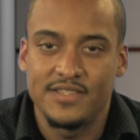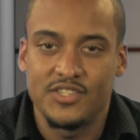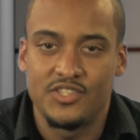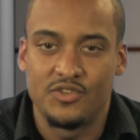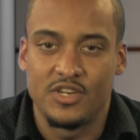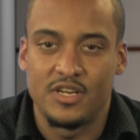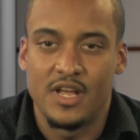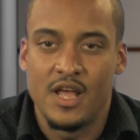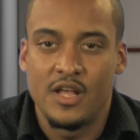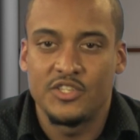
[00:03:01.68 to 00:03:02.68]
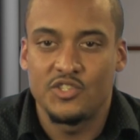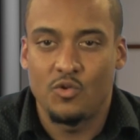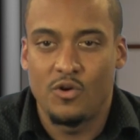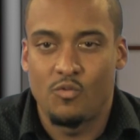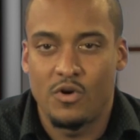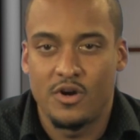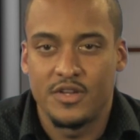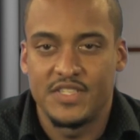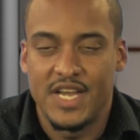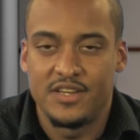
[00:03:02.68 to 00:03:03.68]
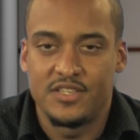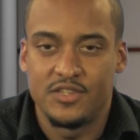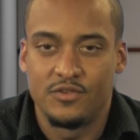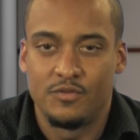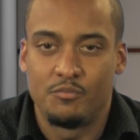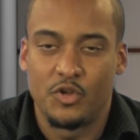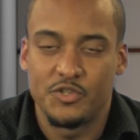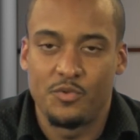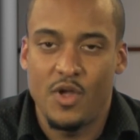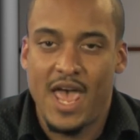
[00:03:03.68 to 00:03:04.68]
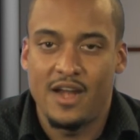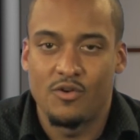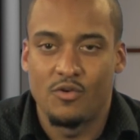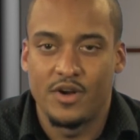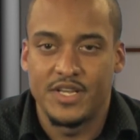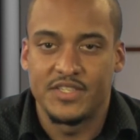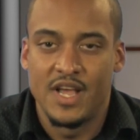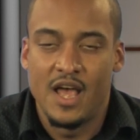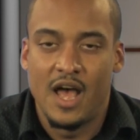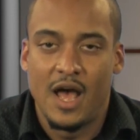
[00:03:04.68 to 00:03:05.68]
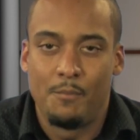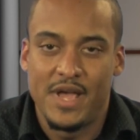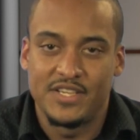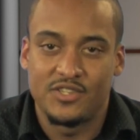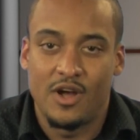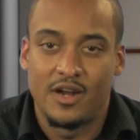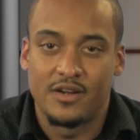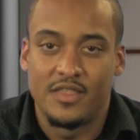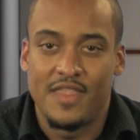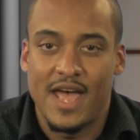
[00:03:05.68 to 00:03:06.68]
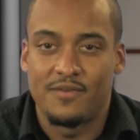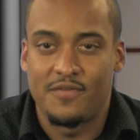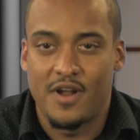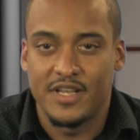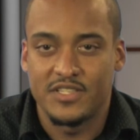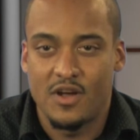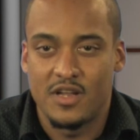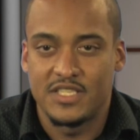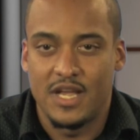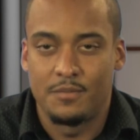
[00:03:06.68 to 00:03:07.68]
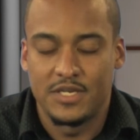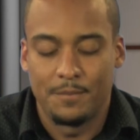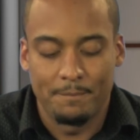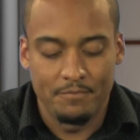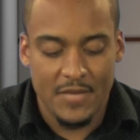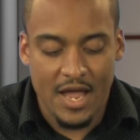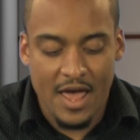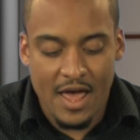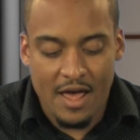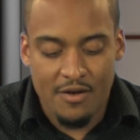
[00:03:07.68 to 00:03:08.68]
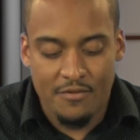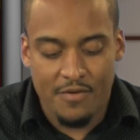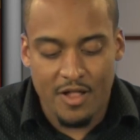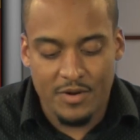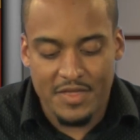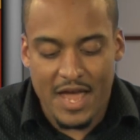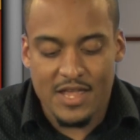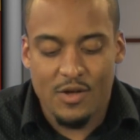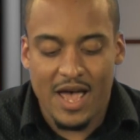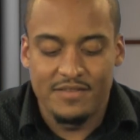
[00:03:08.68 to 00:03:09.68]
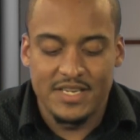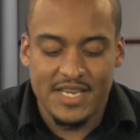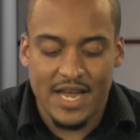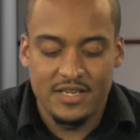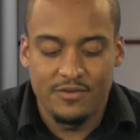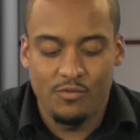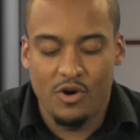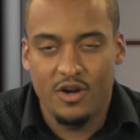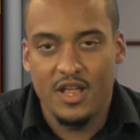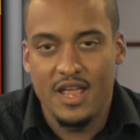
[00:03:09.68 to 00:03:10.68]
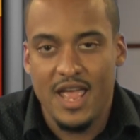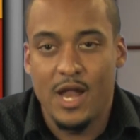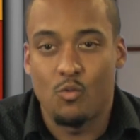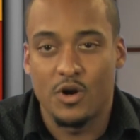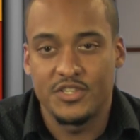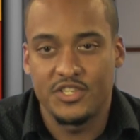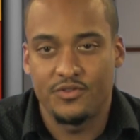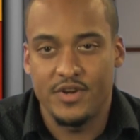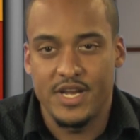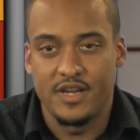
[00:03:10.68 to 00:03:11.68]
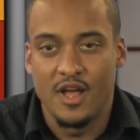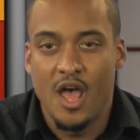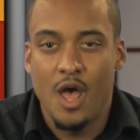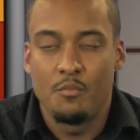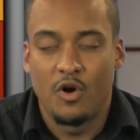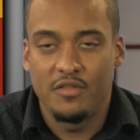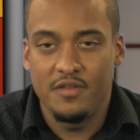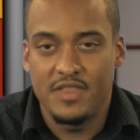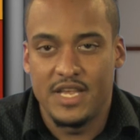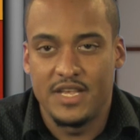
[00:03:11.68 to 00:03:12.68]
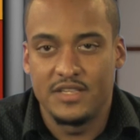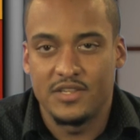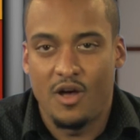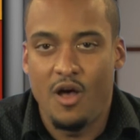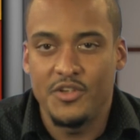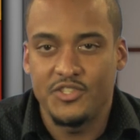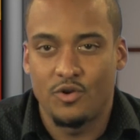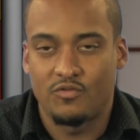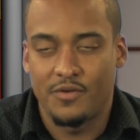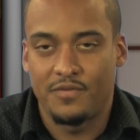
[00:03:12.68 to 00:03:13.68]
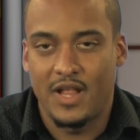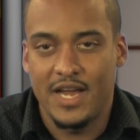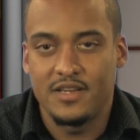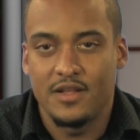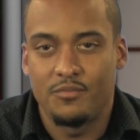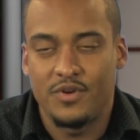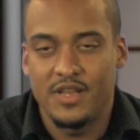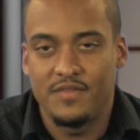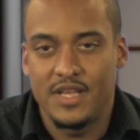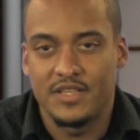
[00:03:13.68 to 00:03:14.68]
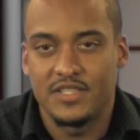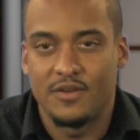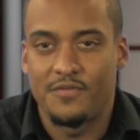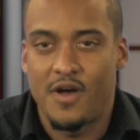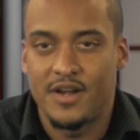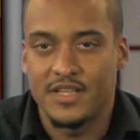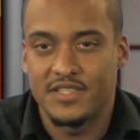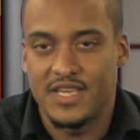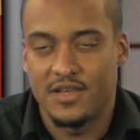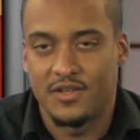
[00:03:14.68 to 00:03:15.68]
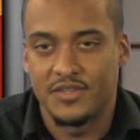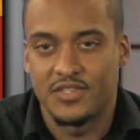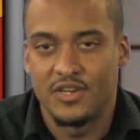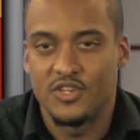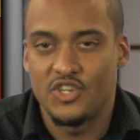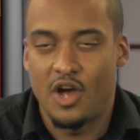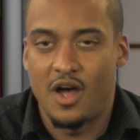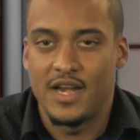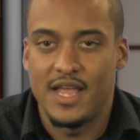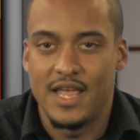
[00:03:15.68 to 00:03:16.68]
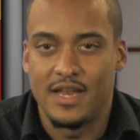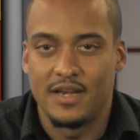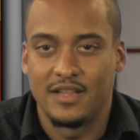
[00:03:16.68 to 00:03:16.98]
the student sort words into multiple categories based on that phonics concept. Following that, you have detective work and words to read. Both of these also reflect previous phonics skills taught in